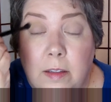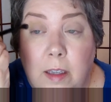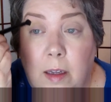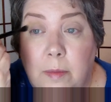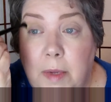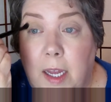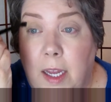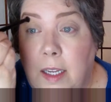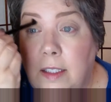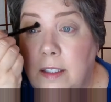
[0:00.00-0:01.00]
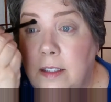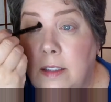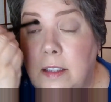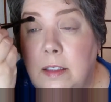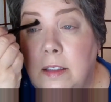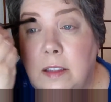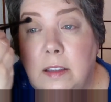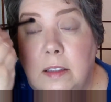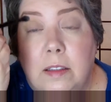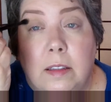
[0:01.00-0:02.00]
on my eyelids.
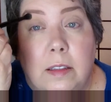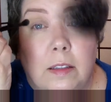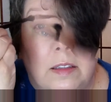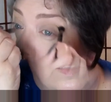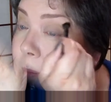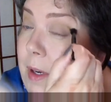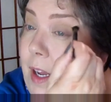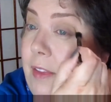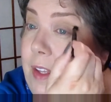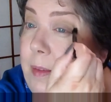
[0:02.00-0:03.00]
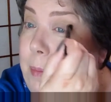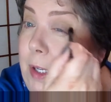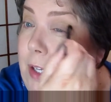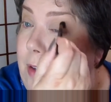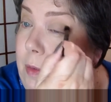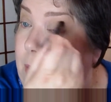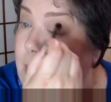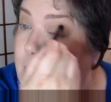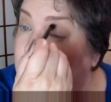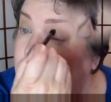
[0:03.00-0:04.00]
And now these blend really
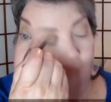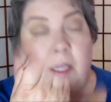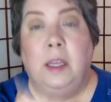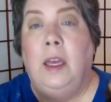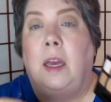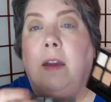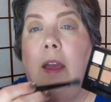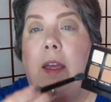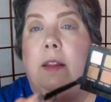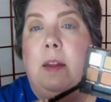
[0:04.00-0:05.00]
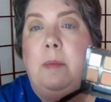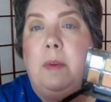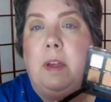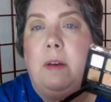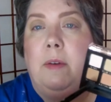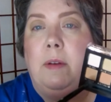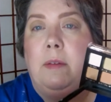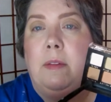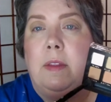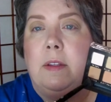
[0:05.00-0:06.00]
good. Okay, and then I'm going to go in
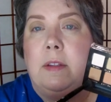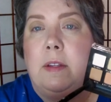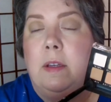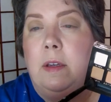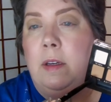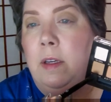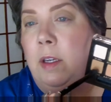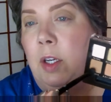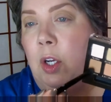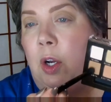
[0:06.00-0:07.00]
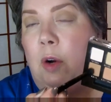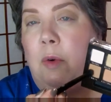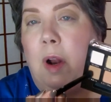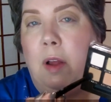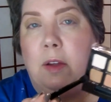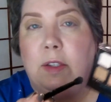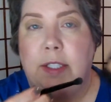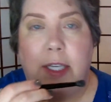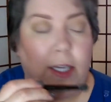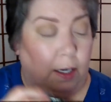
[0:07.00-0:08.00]
with this raw
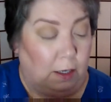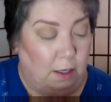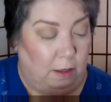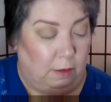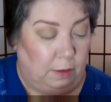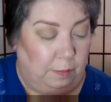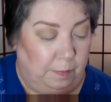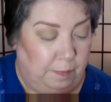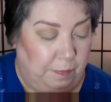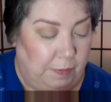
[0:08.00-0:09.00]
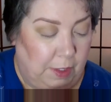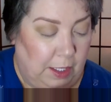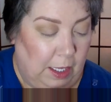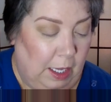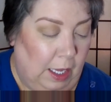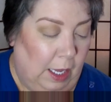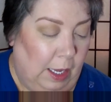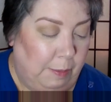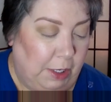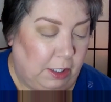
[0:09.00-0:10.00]
sienna color.
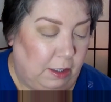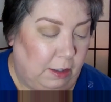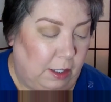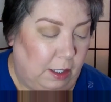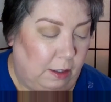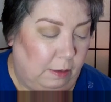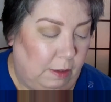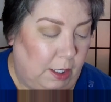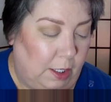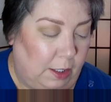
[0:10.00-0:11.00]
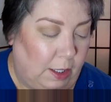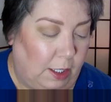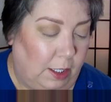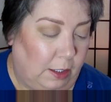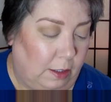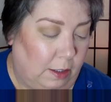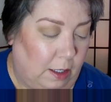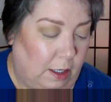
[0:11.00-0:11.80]
I'm not going to do anything